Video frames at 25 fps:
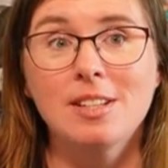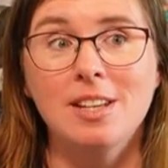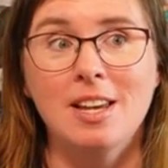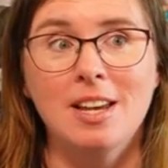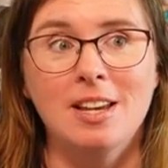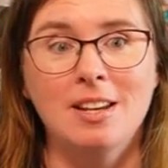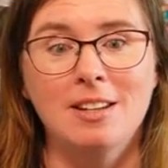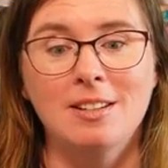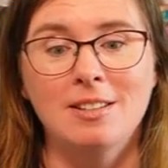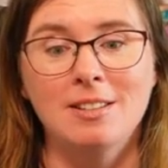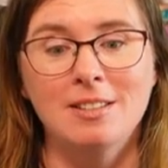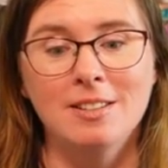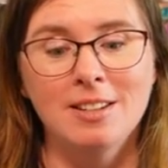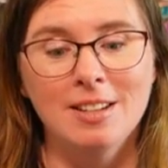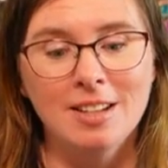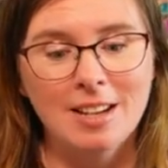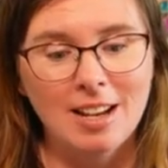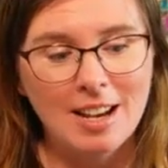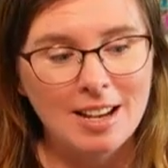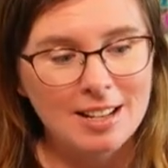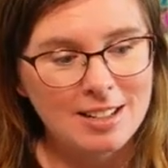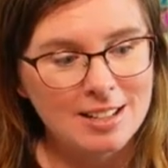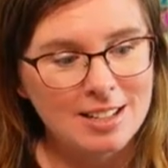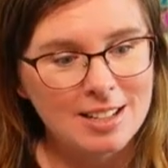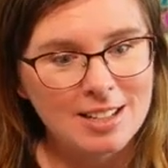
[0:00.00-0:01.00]
again.
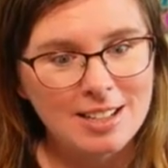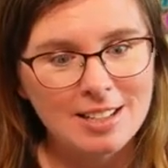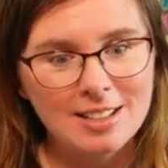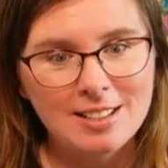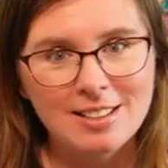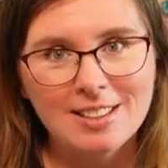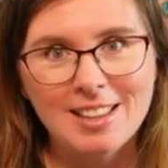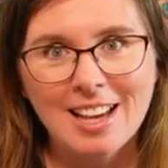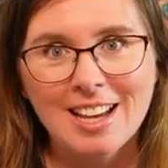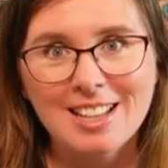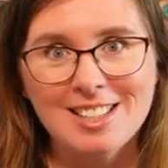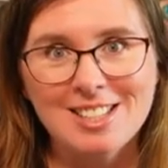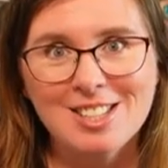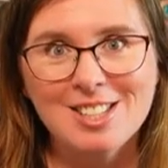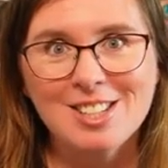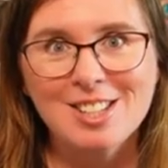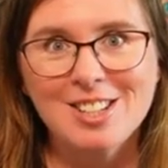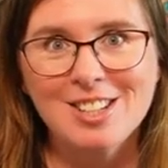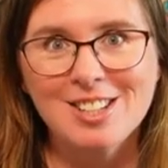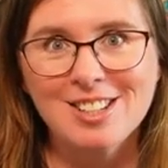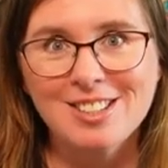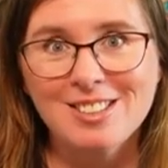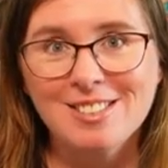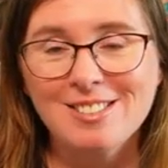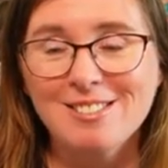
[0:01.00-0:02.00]
And it's
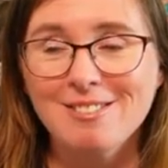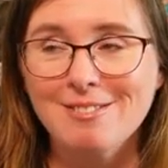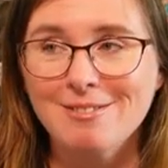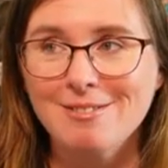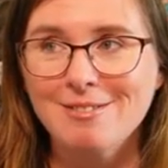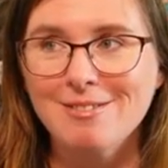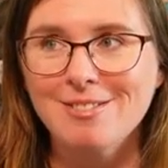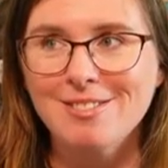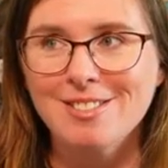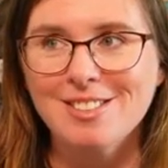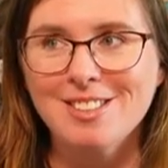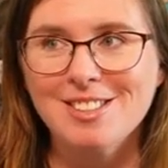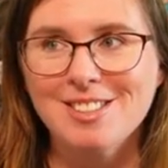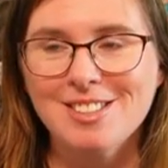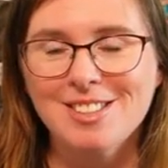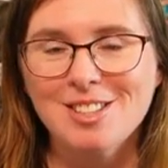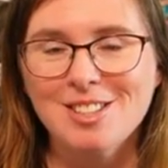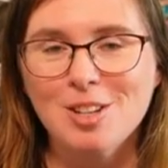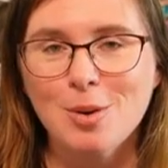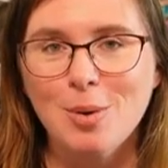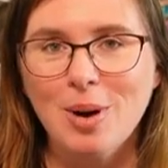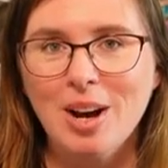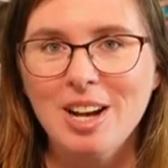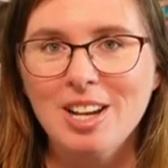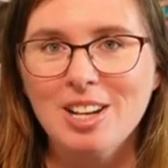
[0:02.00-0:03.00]

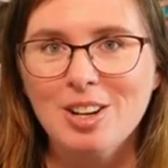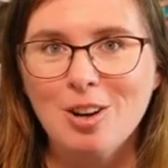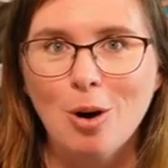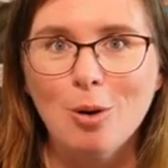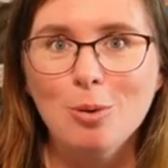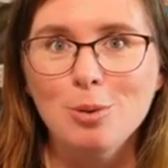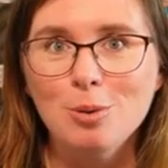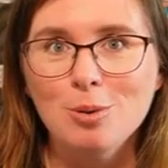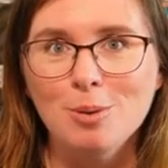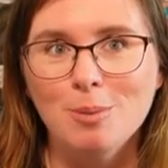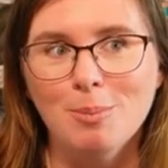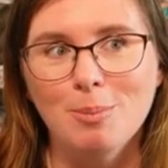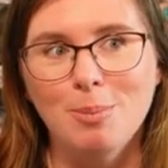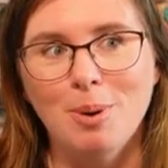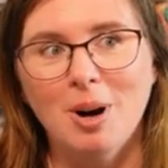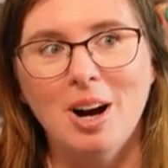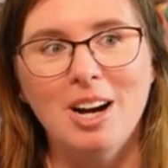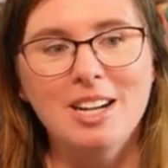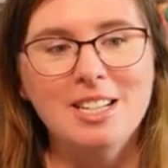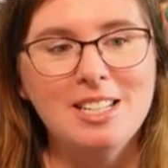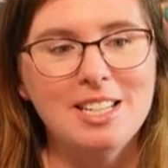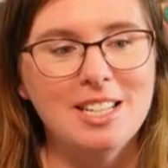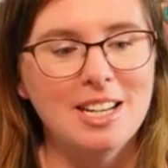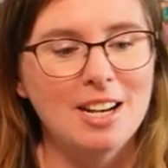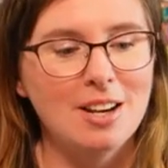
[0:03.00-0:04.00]
quite cold and
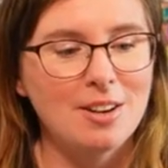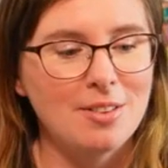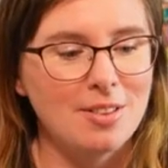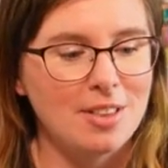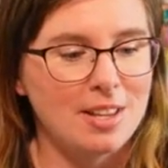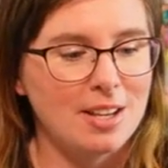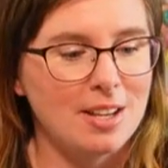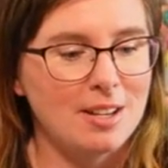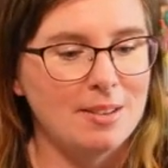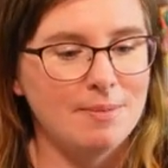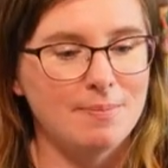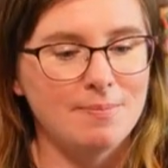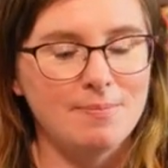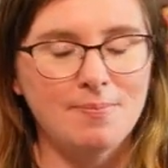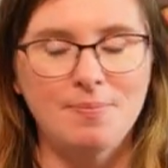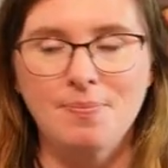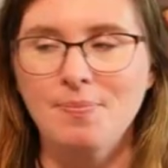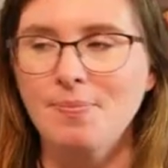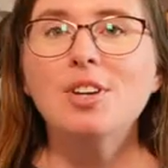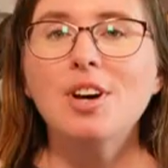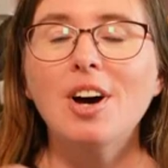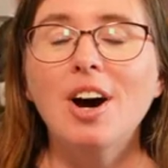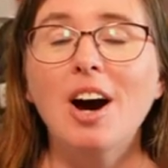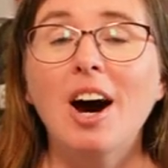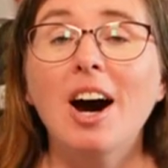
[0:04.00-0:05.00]
bitey out there.
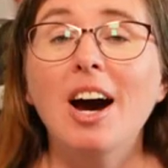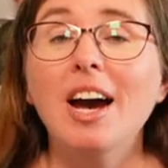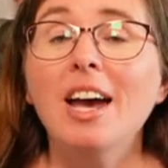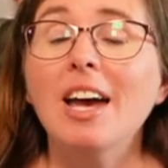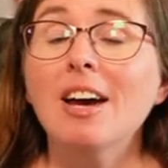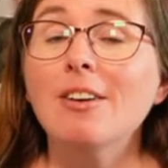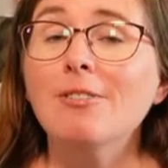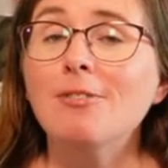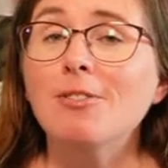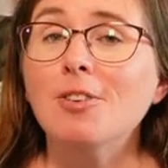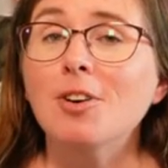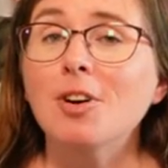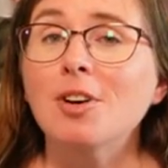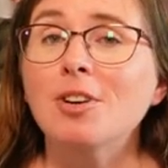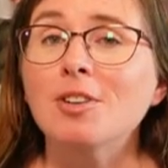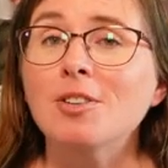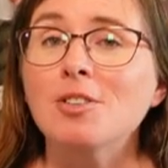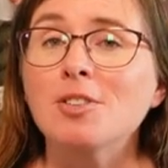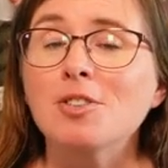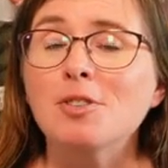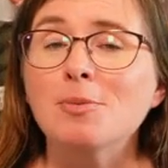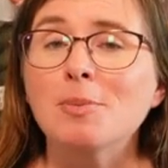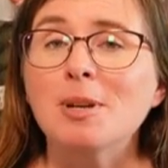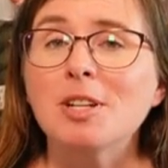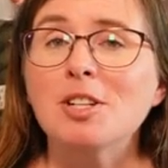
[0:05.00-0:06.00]
I have forgotten
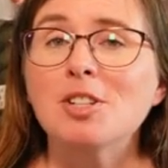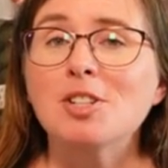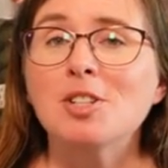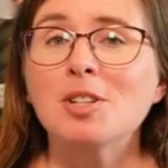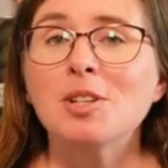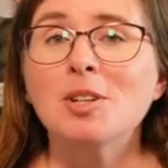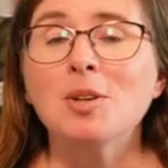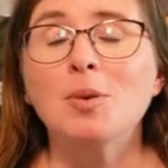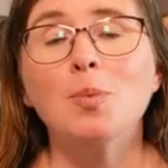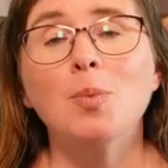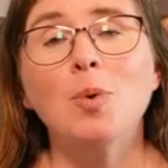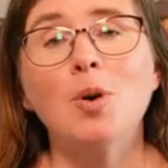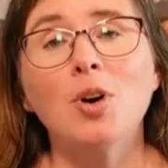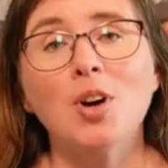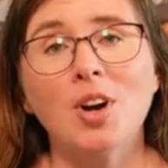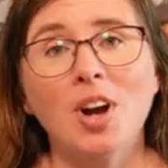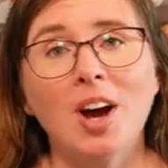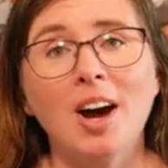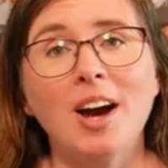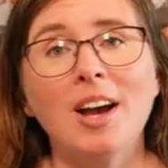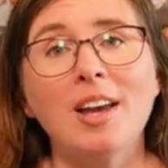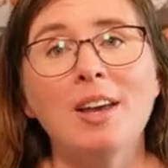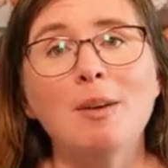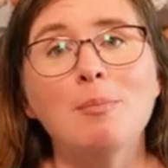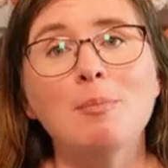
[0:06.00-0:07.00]
to mention what
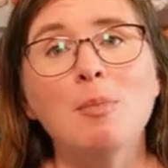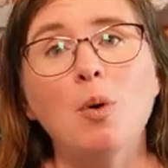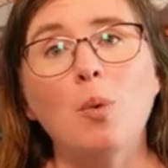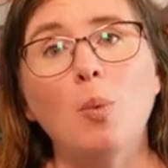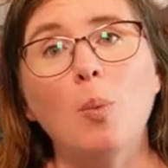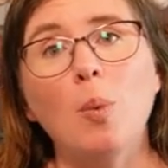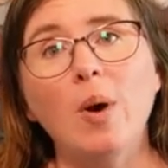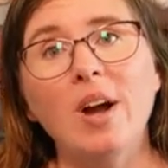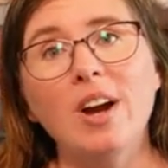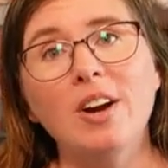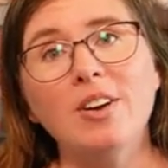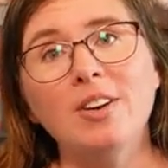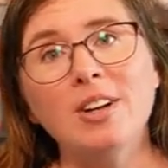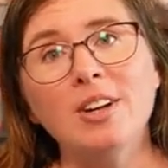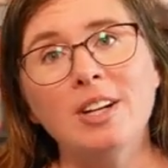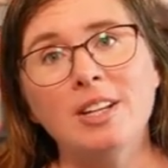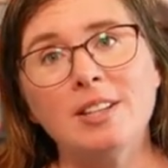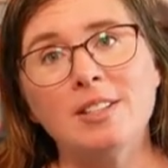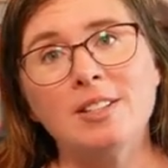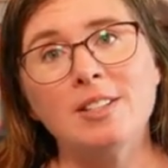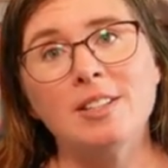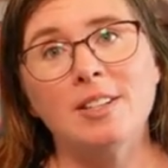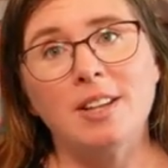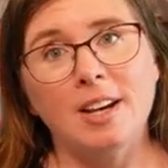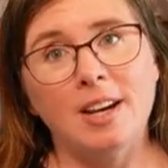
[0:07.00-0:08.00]
I am
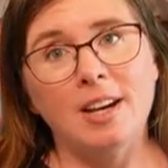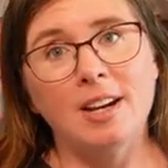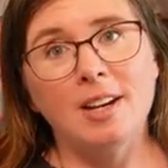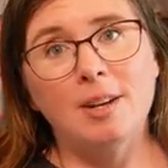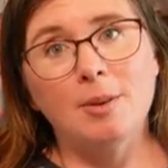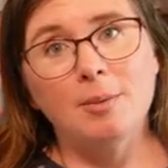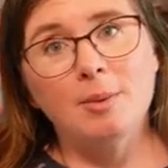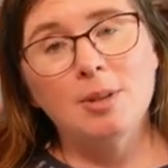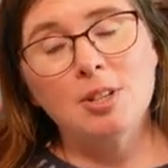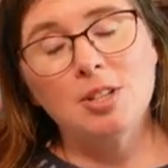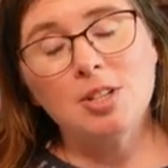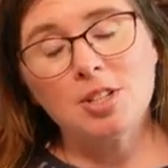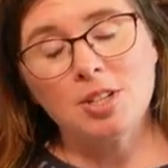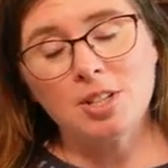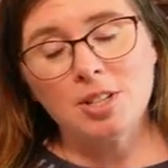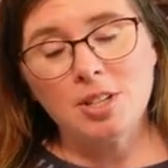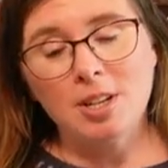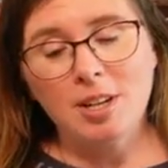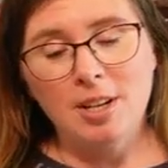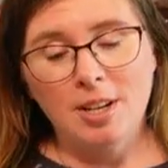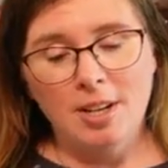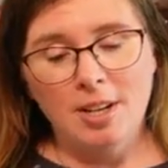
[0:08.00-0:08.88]
wearing today, which